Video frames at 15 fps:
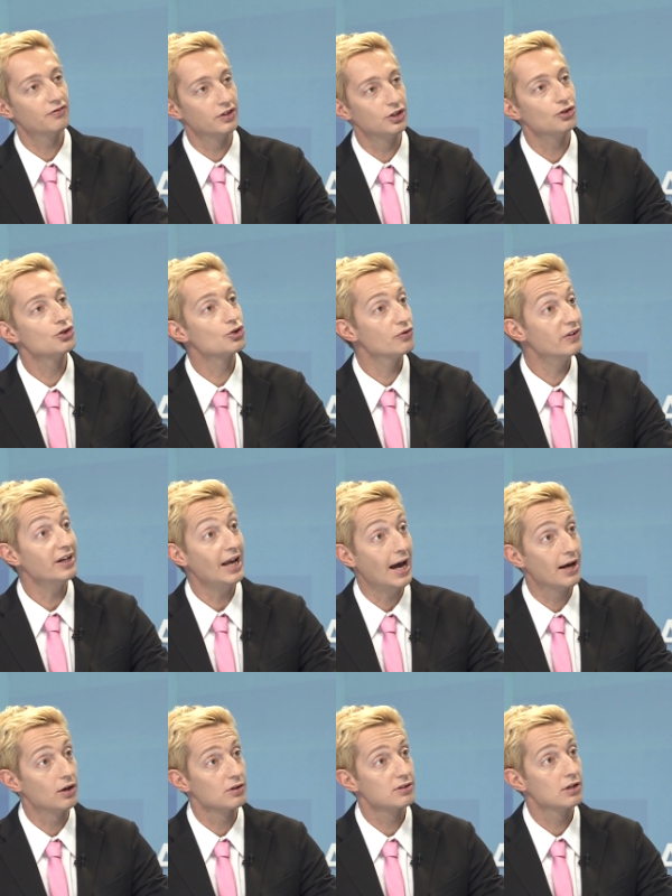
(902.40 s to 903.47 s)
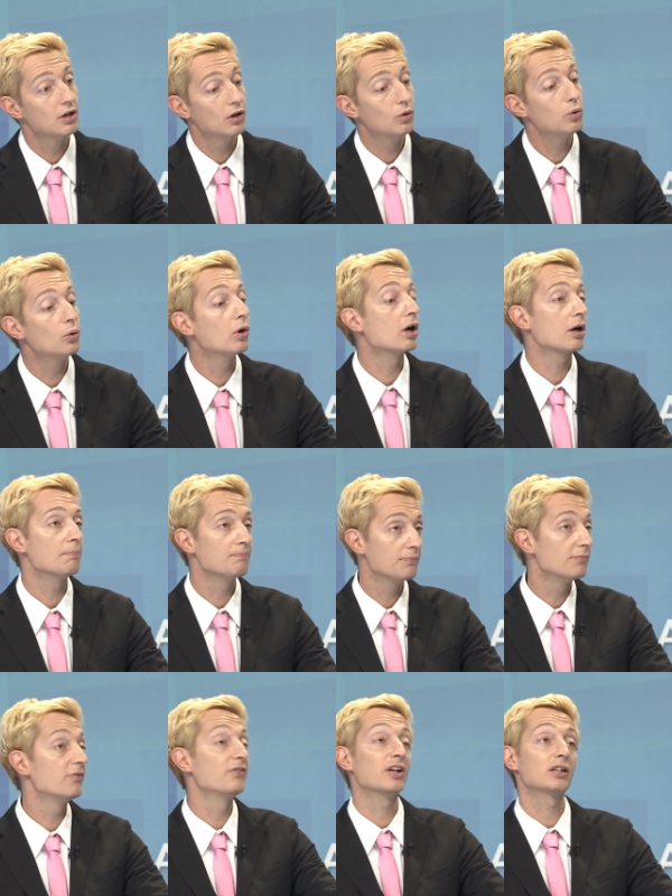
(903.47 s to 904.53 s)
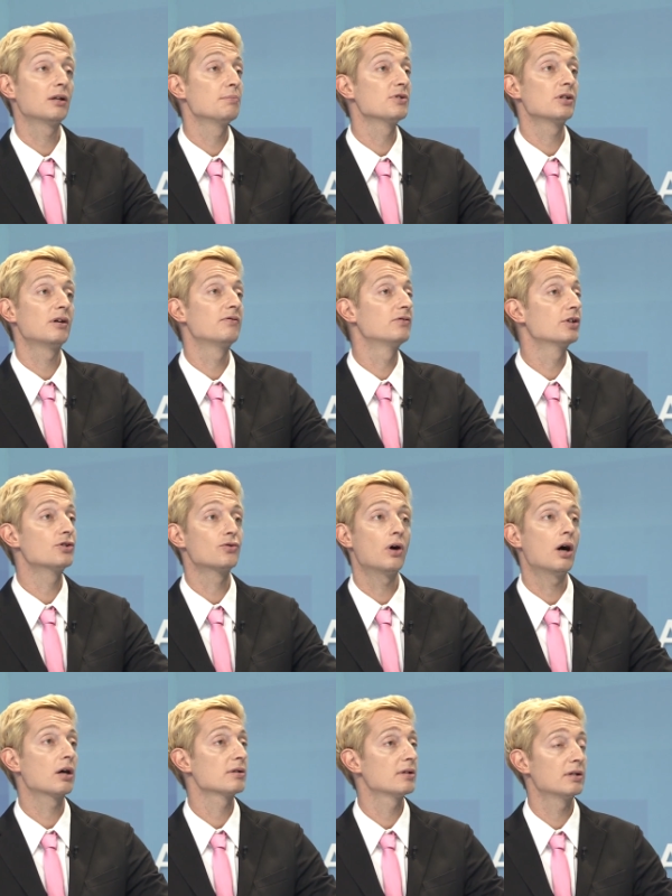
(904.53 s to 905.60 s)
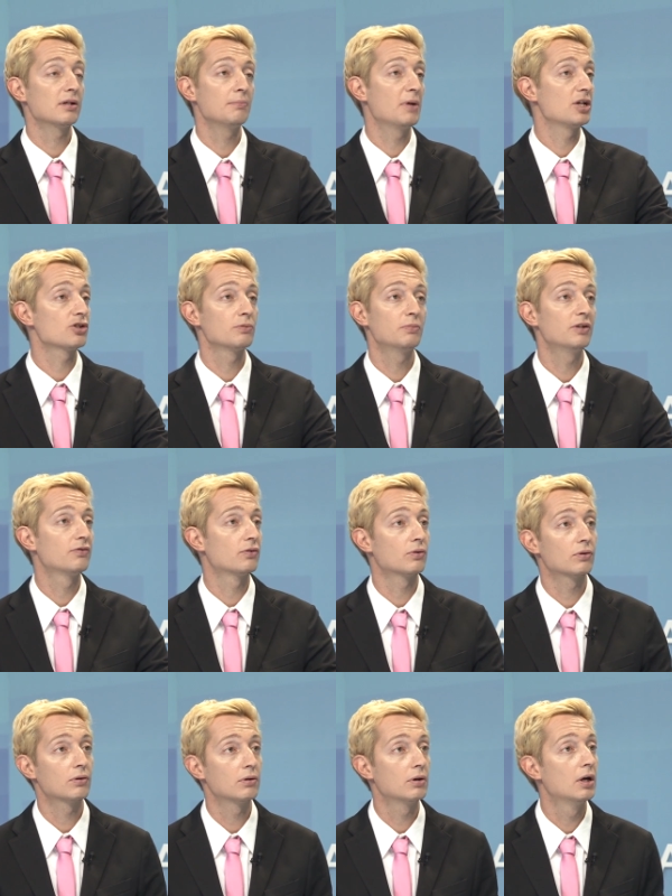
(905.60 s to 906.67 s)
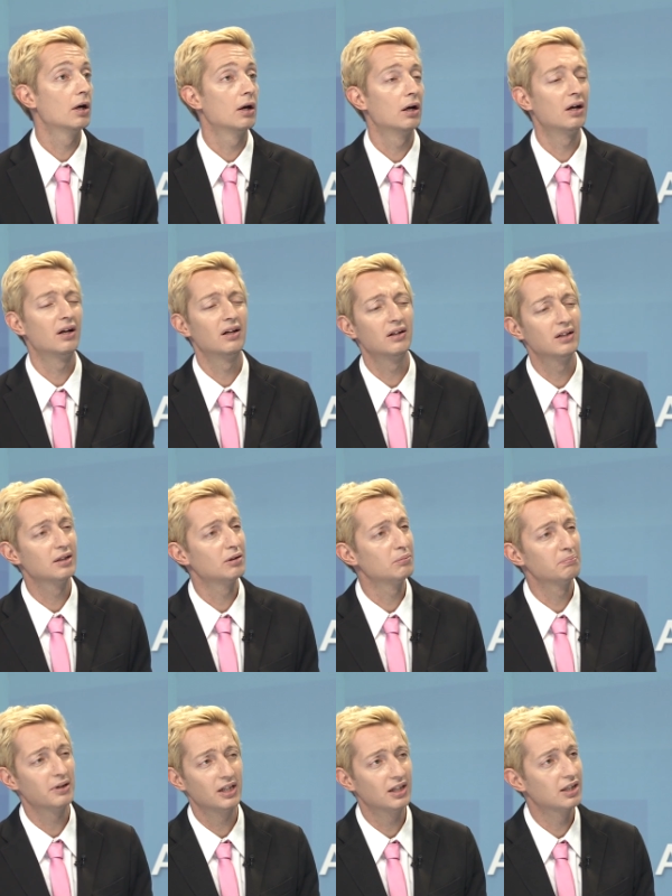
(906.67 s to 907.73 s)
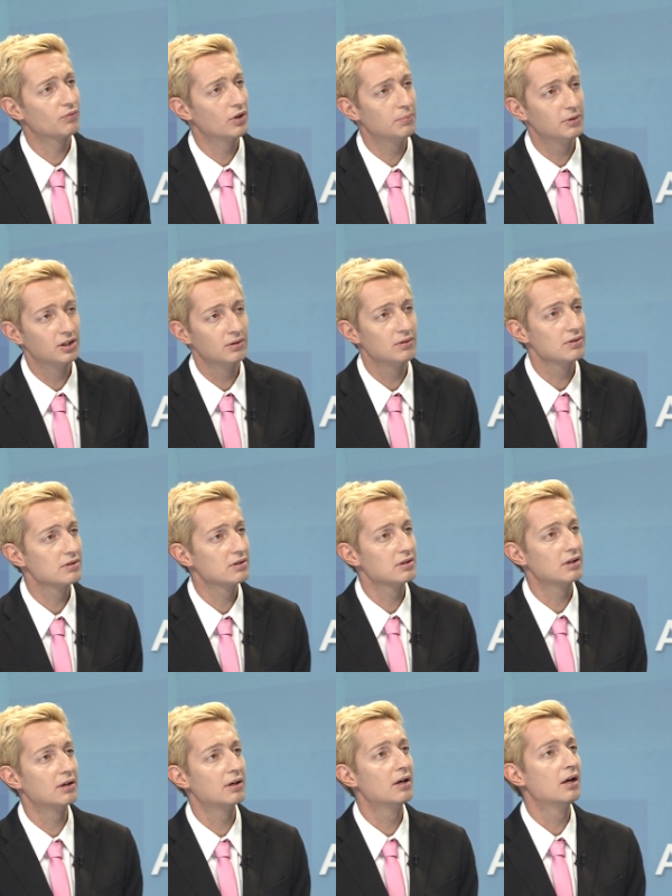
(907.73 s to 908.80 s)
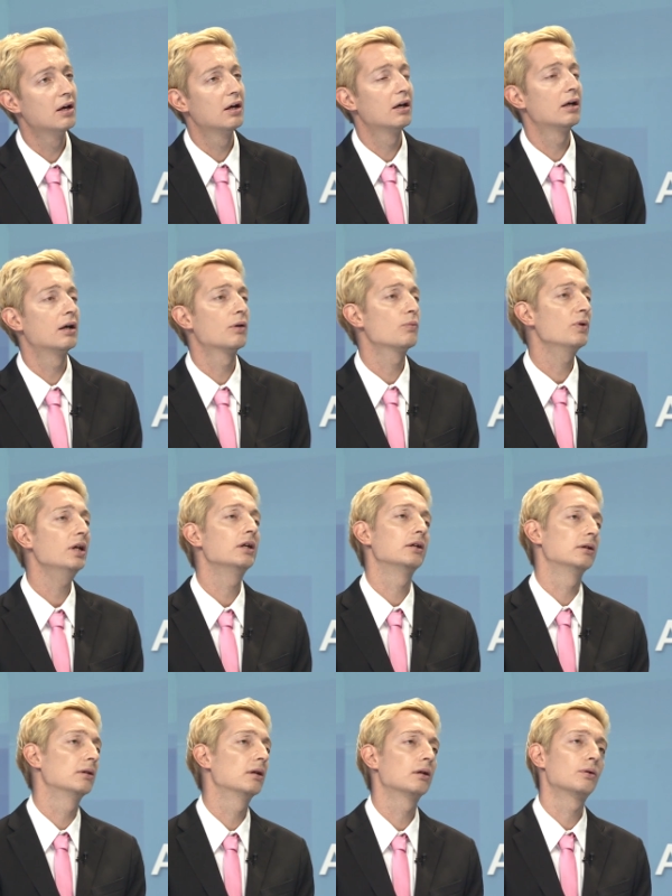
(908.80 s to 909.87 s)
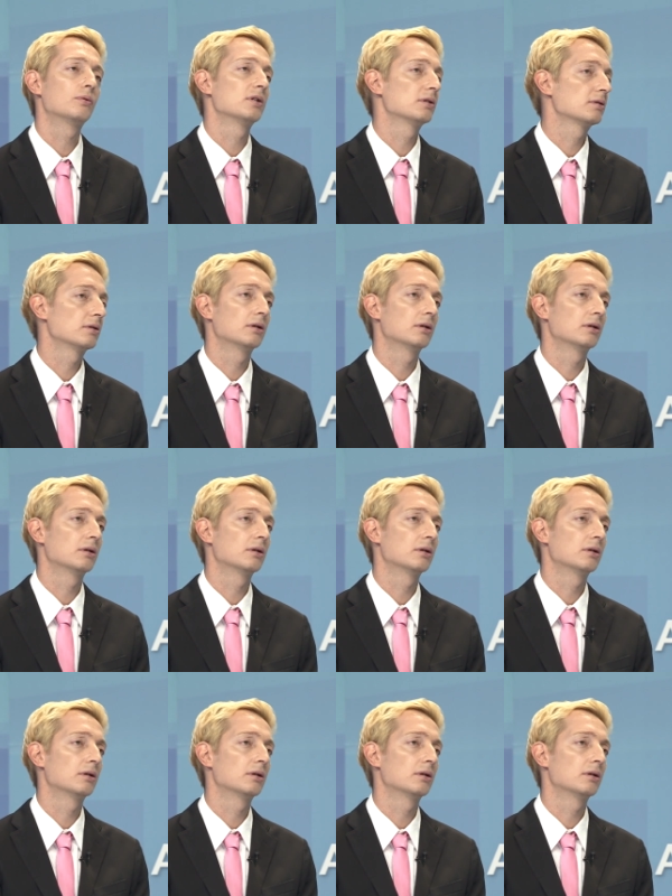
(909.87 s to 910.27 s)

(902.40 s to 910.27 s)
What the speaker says: feet to juveniles who are the victims of the drugs, as I mentioned before, little petty criminals, really the lowest,